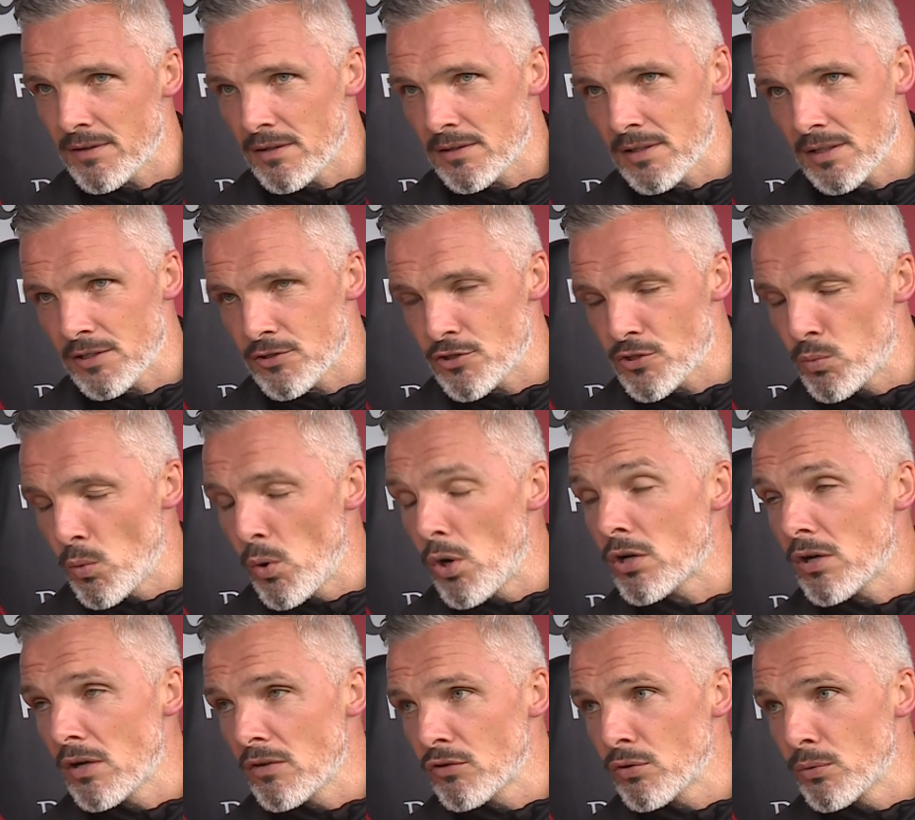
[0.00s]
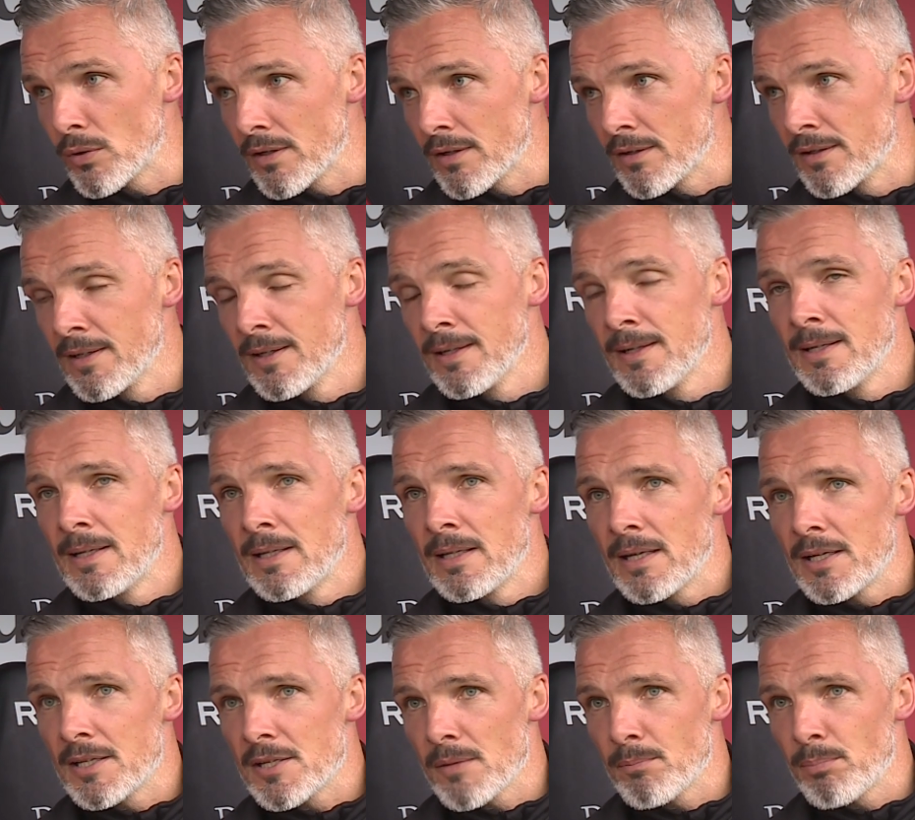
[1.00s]
Ilkay could just walk onto it and
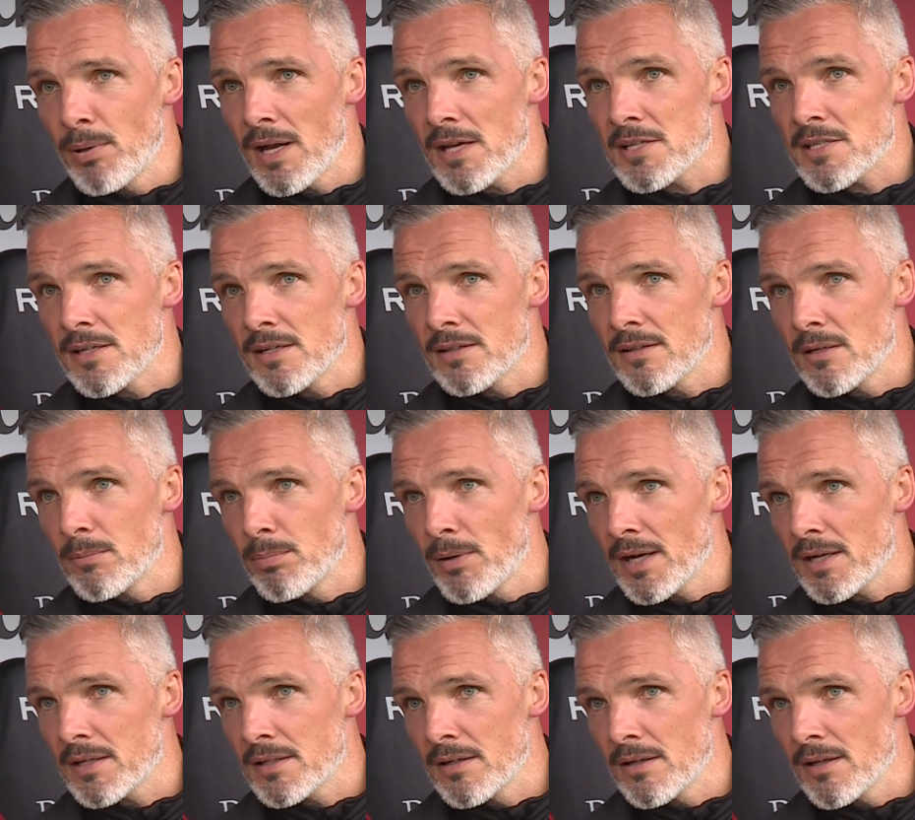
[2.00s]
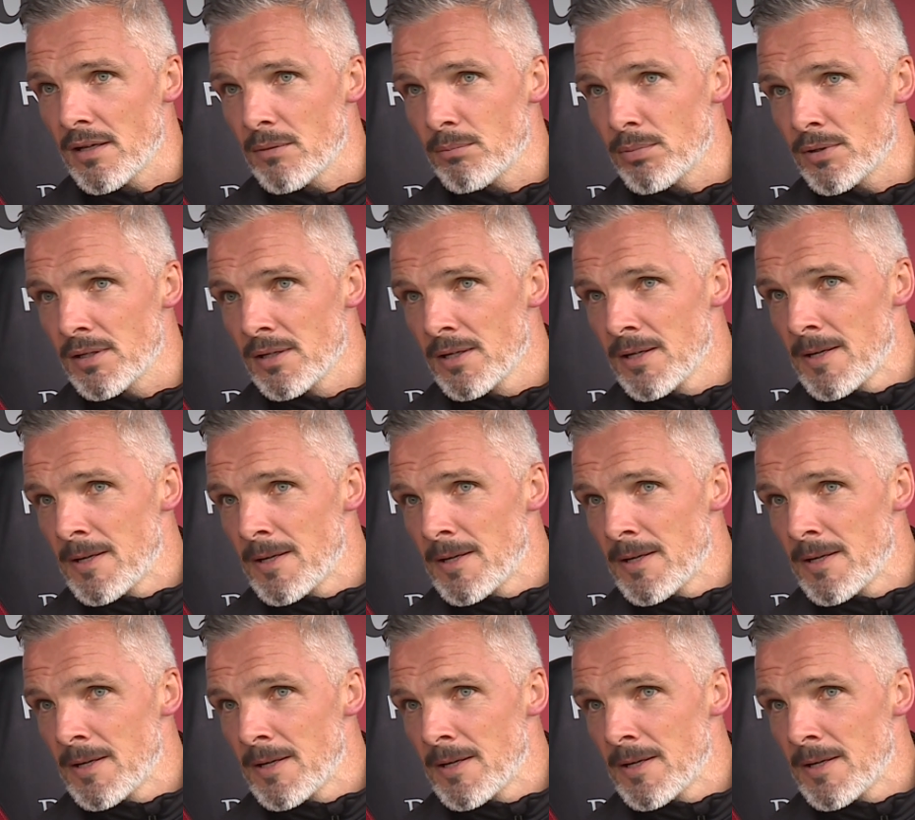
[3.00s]
and, and pass it into the back of the net, but.